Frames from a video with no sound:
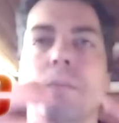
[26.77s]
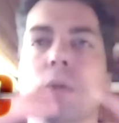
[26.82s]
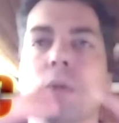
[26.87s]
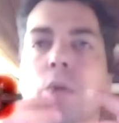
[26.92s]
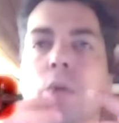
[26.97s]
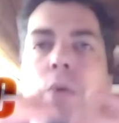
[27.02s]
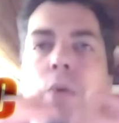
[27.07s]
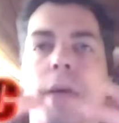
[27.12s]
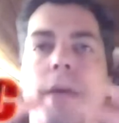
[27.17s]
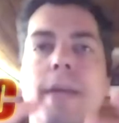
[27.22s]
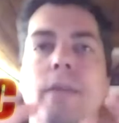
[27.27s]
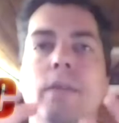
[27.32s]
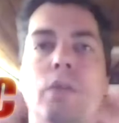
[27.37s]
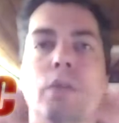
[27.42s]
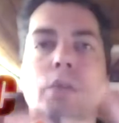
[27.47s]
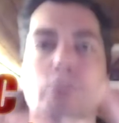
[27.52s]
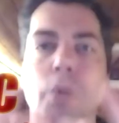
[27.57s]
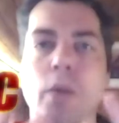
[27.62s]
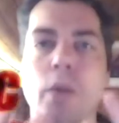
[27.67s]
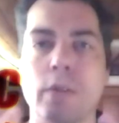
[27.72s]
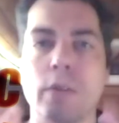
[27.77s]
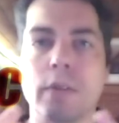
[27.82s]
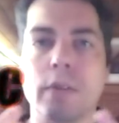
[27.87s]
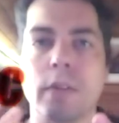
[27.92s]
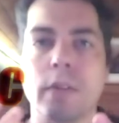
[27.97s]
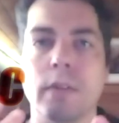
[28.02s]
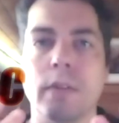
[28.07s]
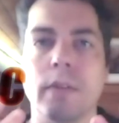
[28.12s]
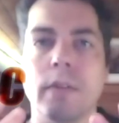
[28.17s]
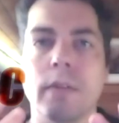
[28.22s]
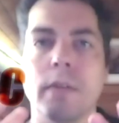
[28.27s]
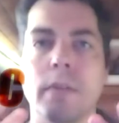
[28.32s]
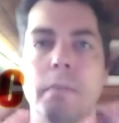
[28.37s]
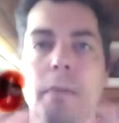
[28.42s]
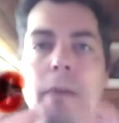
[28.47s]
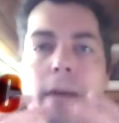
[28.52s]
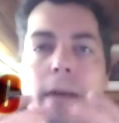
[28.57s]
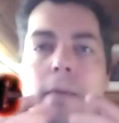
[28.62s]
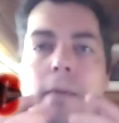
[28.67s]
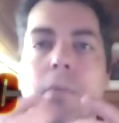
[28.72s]
create trust
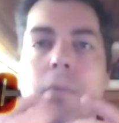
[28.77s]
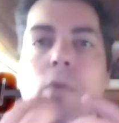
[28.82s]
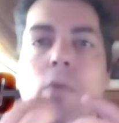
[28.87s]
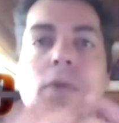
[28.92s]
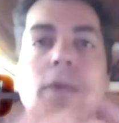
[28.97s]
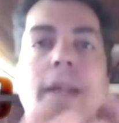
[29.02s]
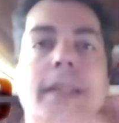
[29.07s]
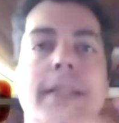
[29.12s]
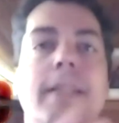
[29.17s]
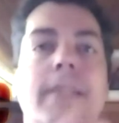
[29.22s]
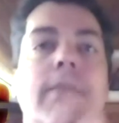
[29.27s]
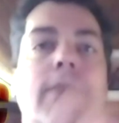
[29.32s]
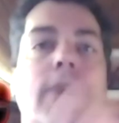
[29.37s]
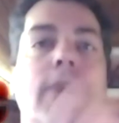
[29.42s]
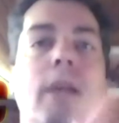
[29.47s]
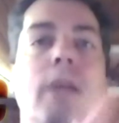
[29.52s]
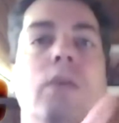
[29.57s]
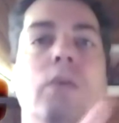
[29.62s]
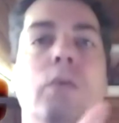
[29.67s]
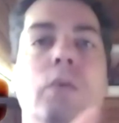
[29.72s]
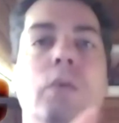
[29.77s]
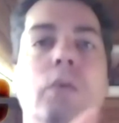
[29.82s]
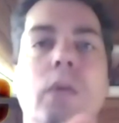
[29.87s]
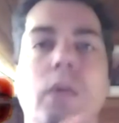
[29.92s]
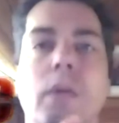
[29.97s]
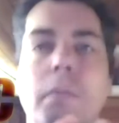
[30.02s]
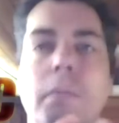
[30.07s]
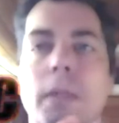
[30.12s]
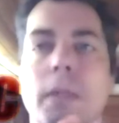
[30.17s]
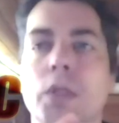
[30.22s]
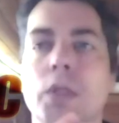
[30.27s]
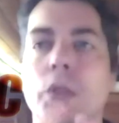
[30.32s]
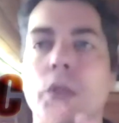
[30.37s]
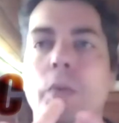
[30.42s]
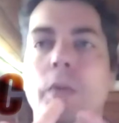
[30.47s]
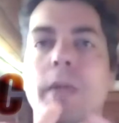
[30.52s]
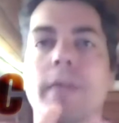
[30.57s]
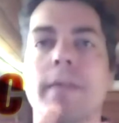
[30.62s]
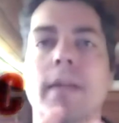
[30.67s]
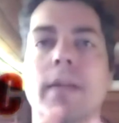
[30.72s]
by providing value by
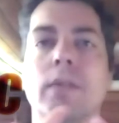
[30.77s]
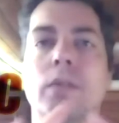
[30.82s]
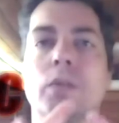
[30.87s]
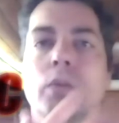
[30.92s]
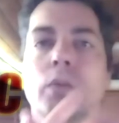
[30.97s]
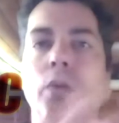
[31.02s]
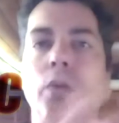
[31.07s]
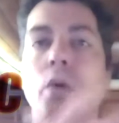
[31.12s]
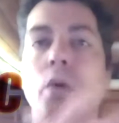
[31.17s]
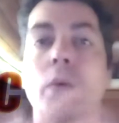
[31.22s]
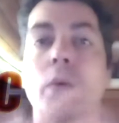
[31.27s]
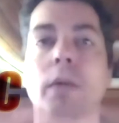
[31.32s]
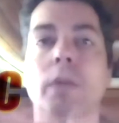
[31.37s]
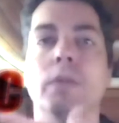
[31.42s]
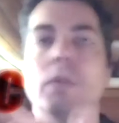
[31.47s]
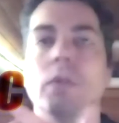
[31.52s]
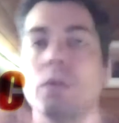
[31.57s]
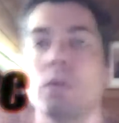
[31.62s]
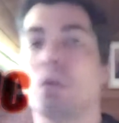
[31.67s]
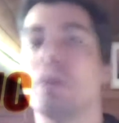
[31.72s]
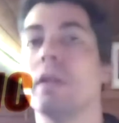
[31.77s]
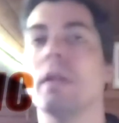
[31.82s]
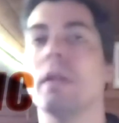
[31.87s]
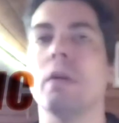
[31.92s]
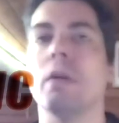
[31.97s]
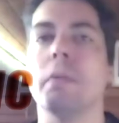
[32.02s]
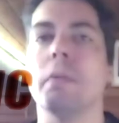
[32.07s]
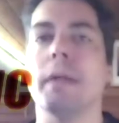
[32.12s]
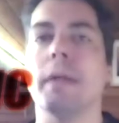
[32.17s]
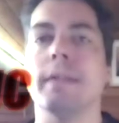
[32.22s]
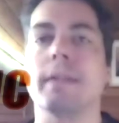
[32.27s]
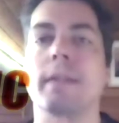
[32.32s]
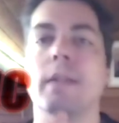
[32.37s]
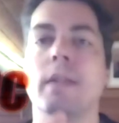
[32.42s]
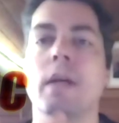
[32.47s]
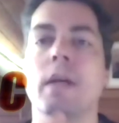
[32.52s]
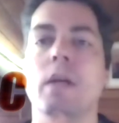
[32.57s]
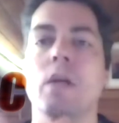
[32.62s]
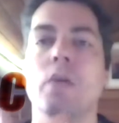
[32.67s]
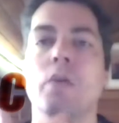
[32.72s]
showing that you know what you're talking about, that
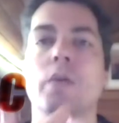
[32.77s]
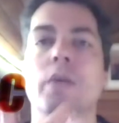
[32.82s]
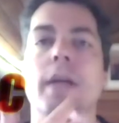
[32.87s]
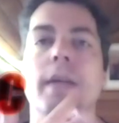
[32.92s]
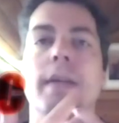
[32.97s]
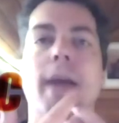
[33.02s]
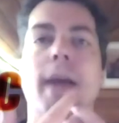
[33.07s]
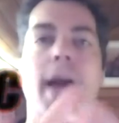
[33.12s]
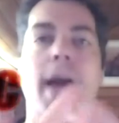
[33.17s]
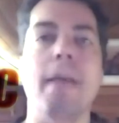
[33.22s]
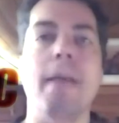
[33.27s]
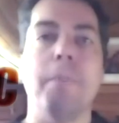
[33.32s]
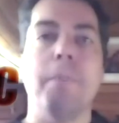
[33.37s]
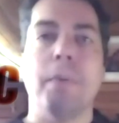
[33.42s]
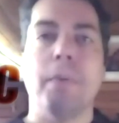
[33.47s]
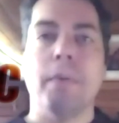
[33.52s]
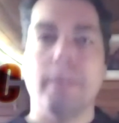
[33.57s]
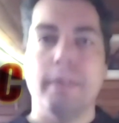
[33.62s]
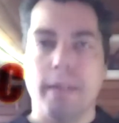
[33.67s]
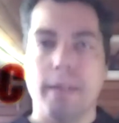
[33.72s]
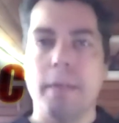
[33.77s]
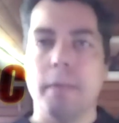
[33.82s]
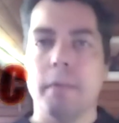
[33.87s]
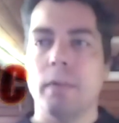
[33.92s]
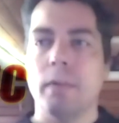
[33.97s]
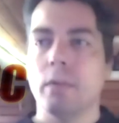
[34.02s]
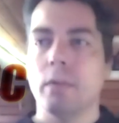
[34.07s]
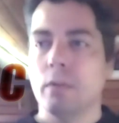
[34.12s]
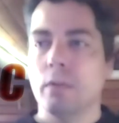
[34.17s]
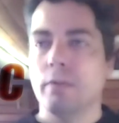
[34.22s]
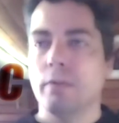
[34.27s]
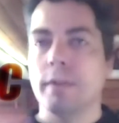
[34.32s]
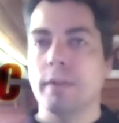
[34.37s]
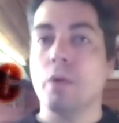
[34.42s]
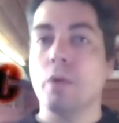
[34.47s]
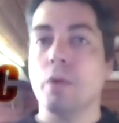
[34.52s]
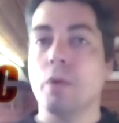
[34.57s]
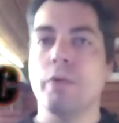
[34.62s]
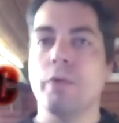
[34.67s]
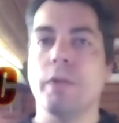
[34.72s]
you can help them with
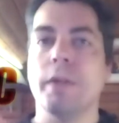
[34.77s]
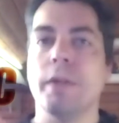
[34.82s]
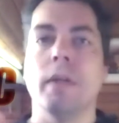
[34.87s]
traffic.